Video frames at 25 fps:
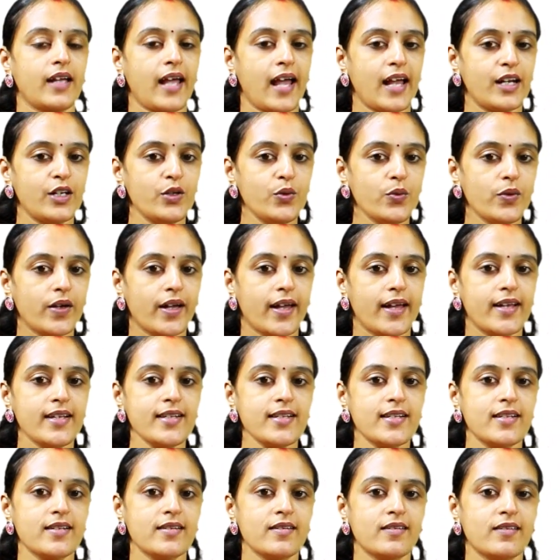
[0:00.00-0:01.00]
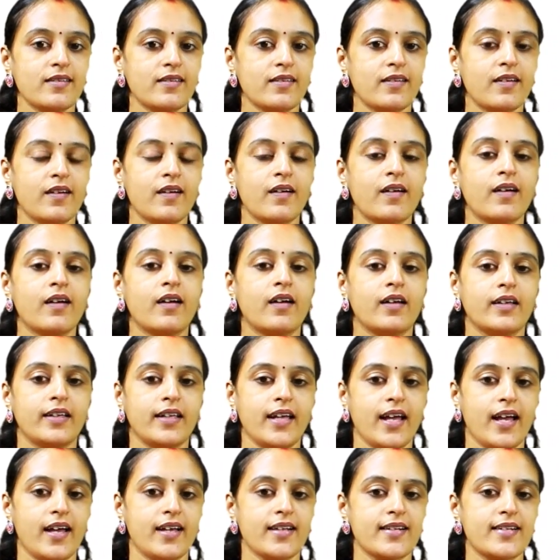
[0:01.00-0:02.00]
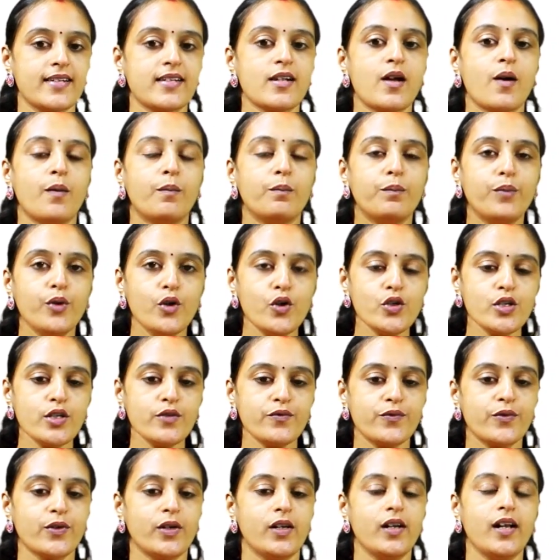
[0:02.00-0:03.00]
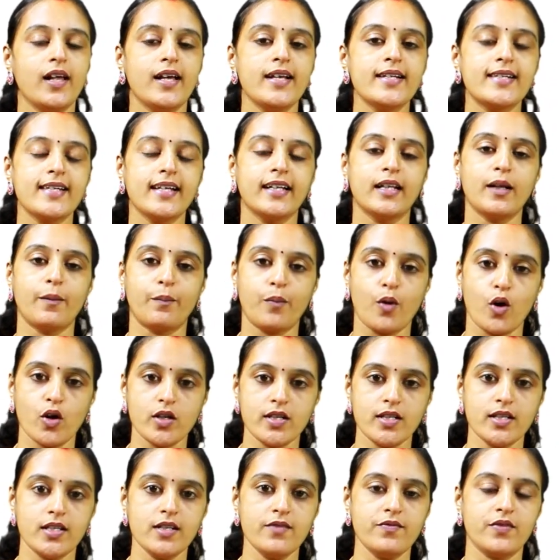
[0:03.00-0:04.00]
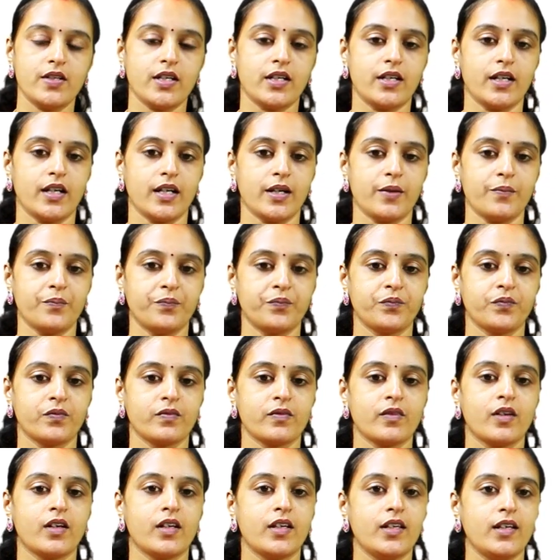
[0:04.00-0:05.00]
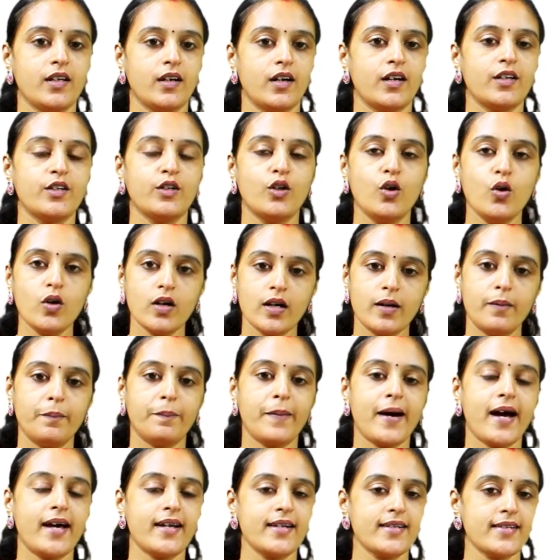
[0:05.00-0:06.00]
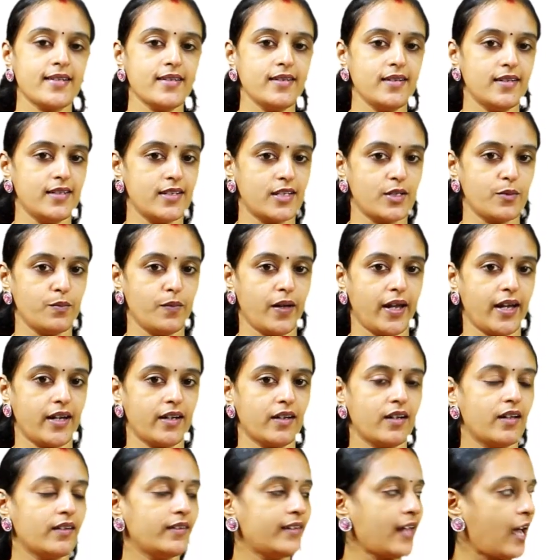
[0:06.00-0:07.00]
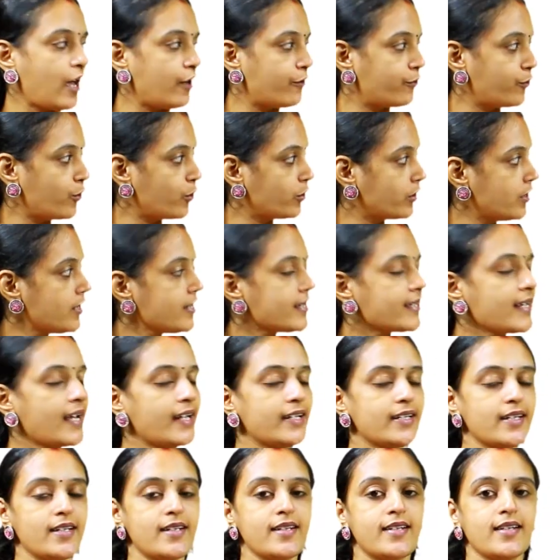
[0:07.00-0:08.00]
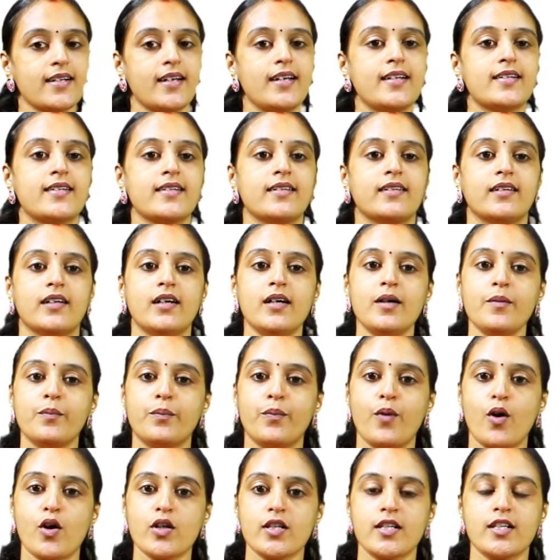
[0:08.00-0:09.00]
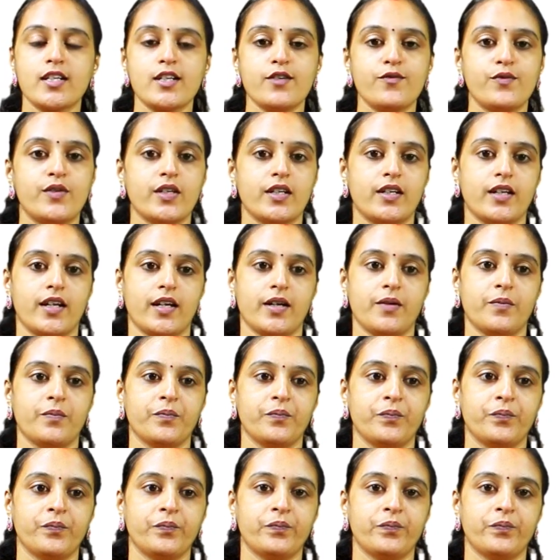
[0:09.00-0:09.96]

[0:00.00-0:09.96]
Can you guess? Yes, beautiful is in the positive degree. Here, no comparison is made. Therefore, this sentence is in the positive degree.